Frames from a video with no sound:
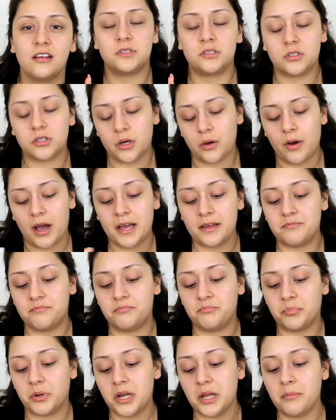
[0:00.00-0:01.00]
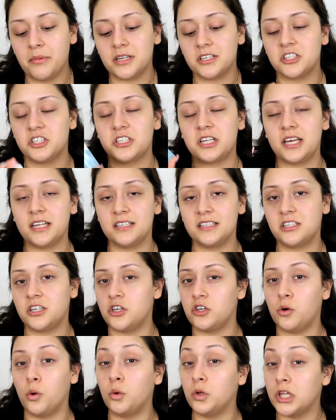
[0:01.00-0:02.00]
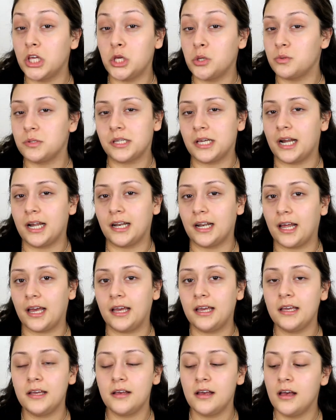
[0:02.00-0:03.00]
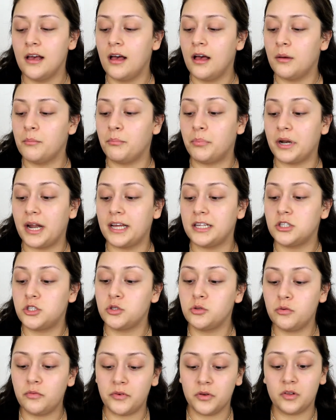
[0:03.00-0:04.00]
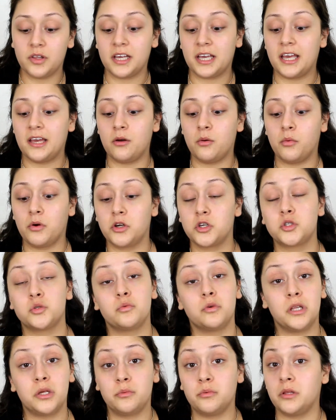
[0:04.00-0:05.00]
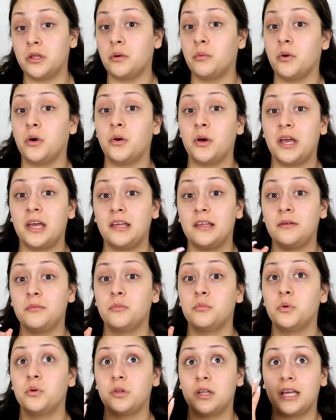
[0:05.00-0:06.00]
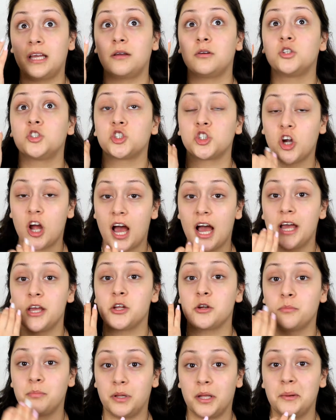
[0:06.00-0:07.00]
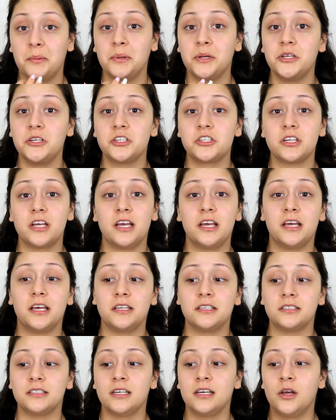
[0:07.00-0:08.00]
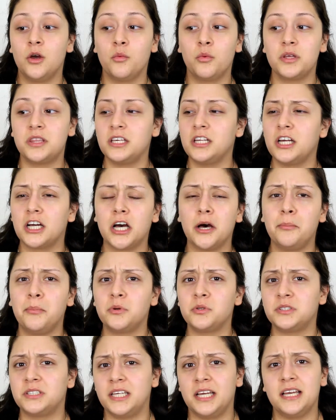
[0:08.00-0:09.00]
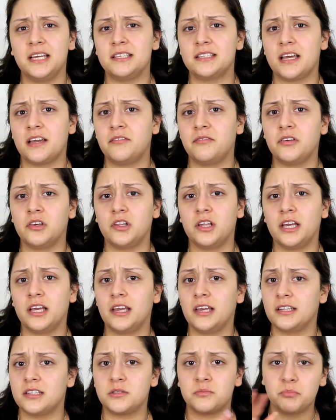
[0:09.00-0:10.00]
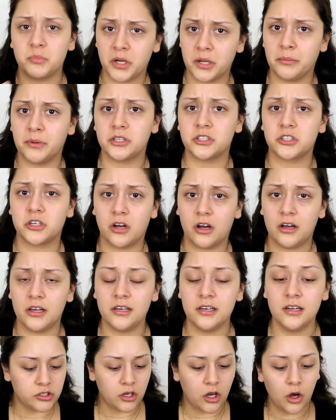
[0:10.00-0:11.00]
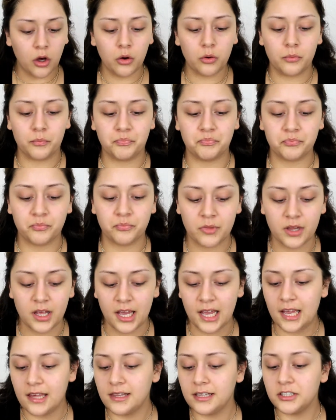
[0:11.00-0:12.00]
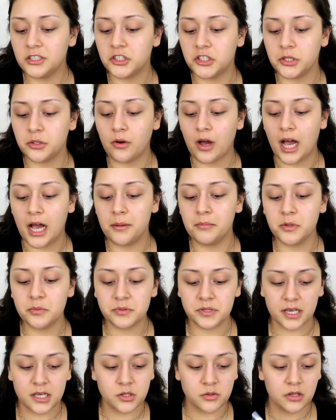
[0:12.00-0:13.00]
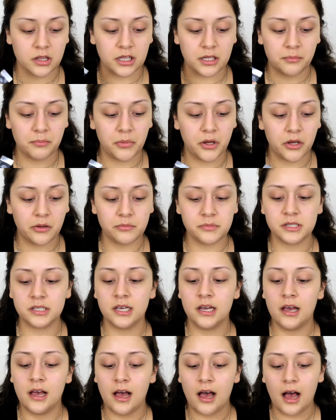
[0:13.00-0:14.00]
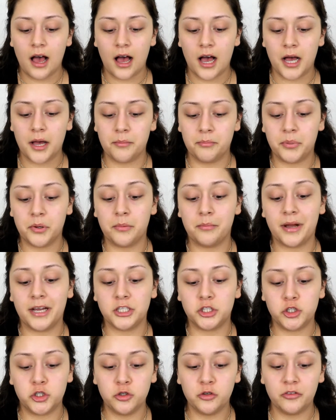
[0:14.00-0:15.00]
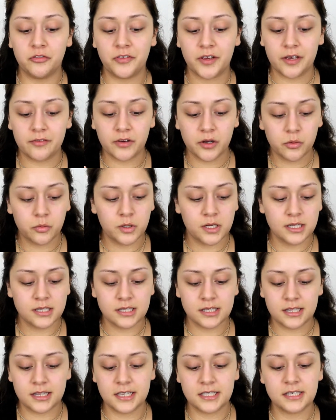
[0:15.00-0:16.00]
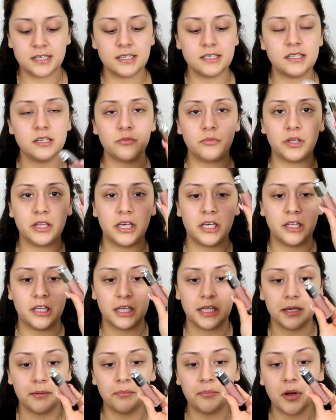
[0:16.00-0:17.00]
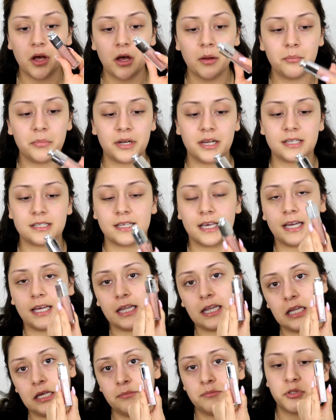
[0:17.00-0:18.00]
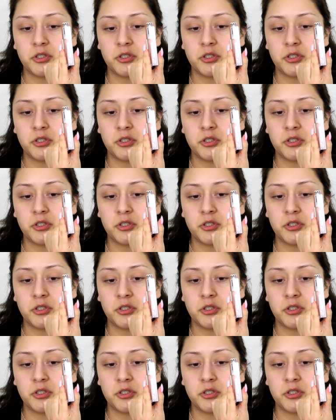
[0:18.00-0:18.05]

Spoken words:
So I pretty much tend to only use it at night, but I do feel like it works really well. It will like dry your blemish, and within a couple days I feel like it's pretty much gone. Oh, and then too, I'm obsessed with lip balms, but my two favorite ones, this isn't really a lip balm, but it's like a lip